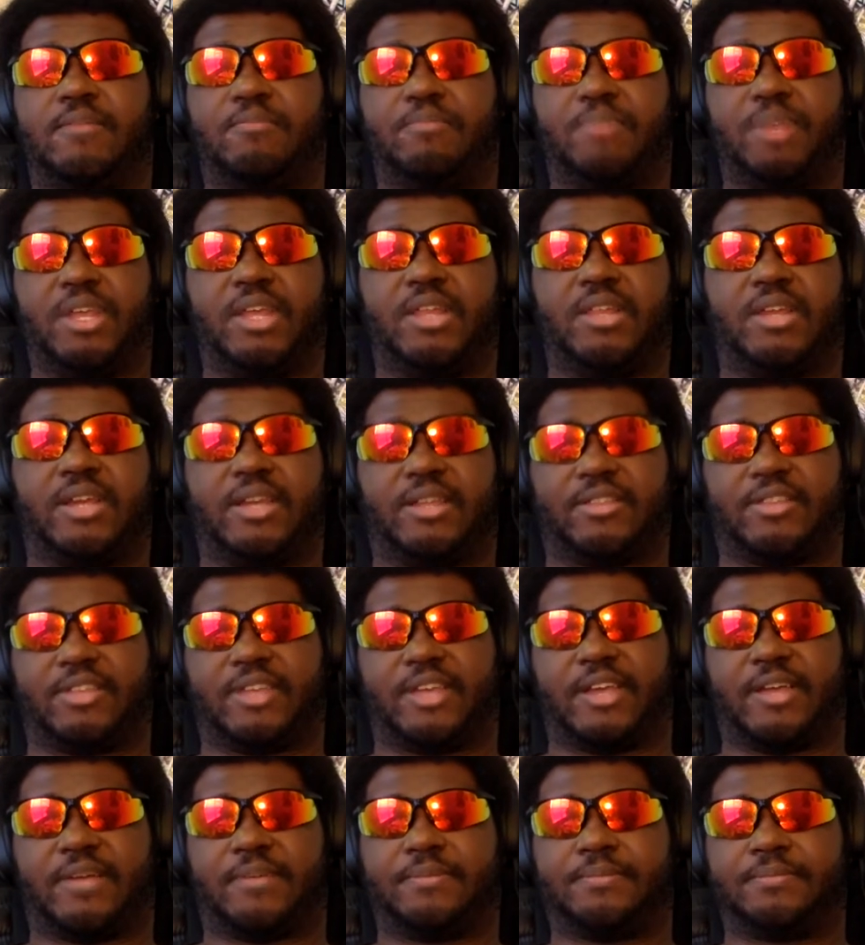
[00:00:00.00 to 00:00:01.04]
being like
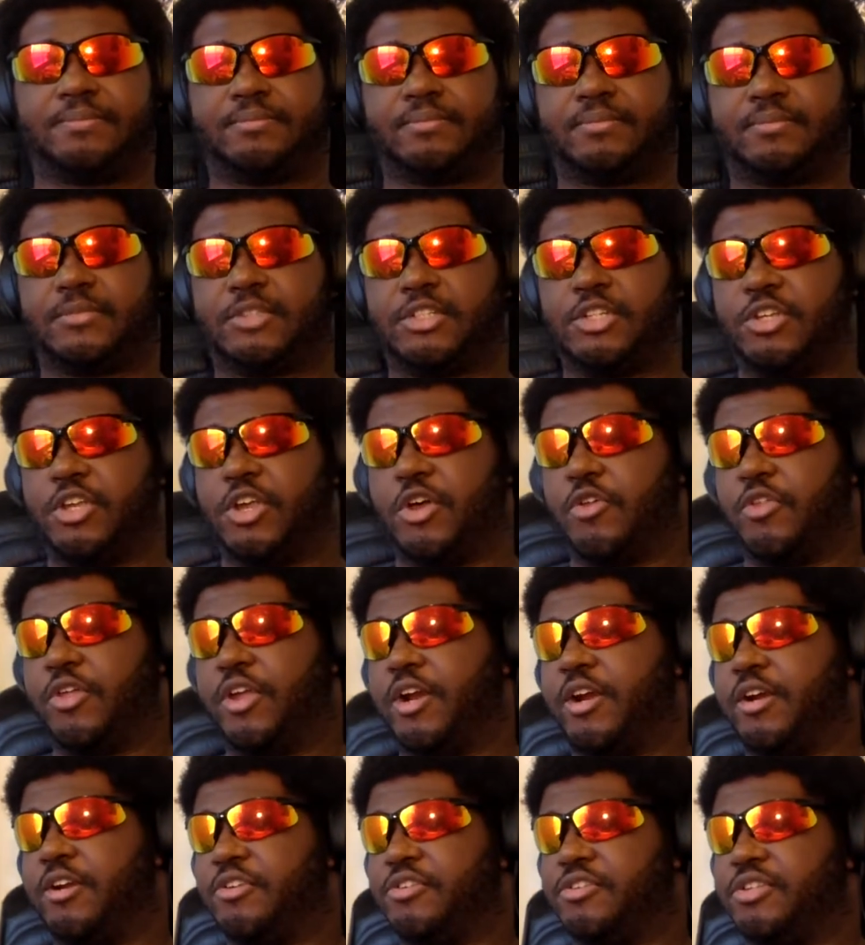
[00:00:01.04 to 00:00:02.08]
that. You go
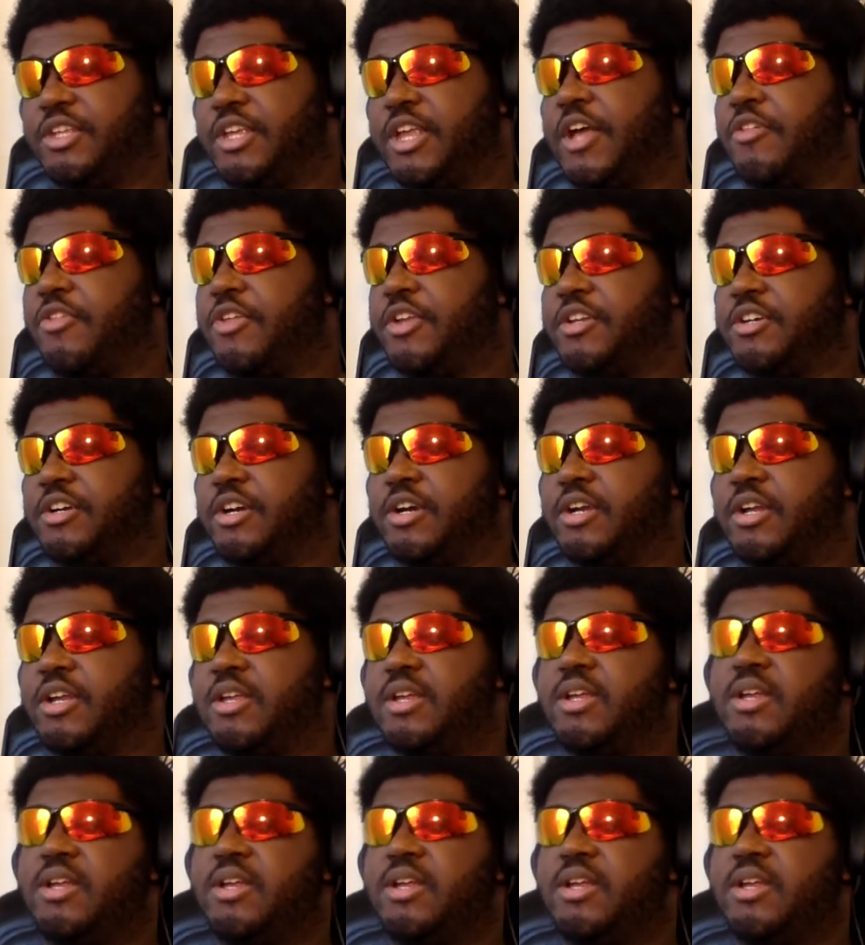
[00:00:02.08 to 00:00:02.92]
there and you see how things are